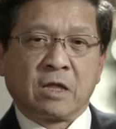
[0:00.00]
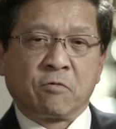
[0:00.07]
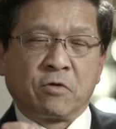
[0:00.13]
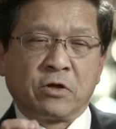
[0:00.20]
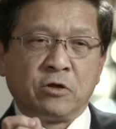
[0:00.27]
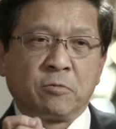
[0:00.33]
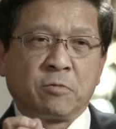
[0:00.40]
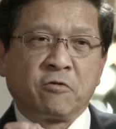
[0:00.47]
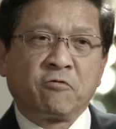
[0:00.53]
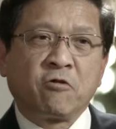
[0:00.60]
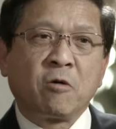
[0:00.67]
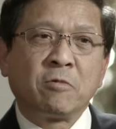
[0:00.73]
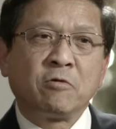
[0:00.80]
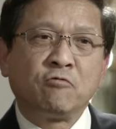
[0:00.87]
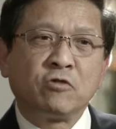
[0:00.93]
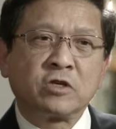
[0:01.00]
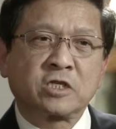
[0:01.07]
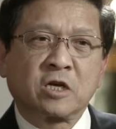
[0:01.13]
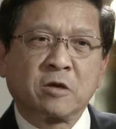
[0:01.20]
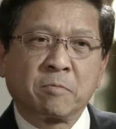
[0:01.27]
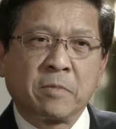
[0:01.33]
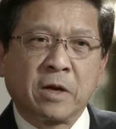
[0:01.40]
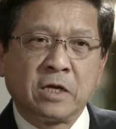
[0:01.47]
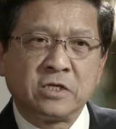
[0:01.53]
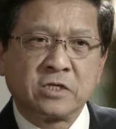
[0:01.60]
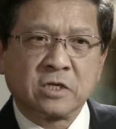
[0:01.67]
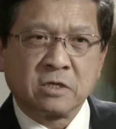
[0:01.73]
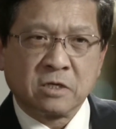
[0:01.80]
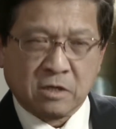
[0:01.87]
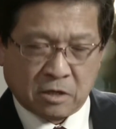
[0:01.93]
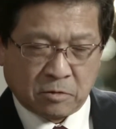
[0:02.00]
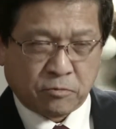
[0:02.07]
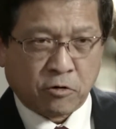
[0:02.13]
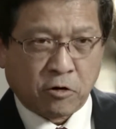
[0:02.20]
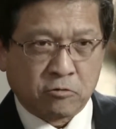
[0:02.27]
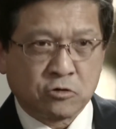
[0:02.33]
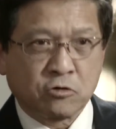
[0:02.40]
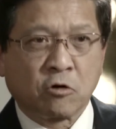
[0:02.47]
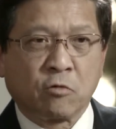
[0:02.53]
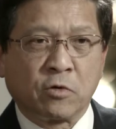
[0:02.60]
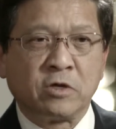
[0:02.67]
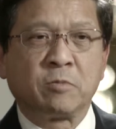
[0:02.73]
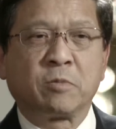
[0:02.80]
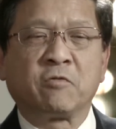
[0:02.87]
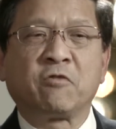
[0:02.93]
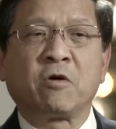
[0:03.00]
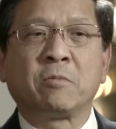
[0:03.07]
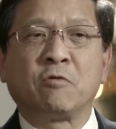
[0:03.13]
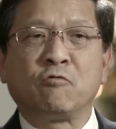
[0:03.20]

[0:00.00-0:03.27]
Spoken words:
when you perform a risk-based approach or when you perform a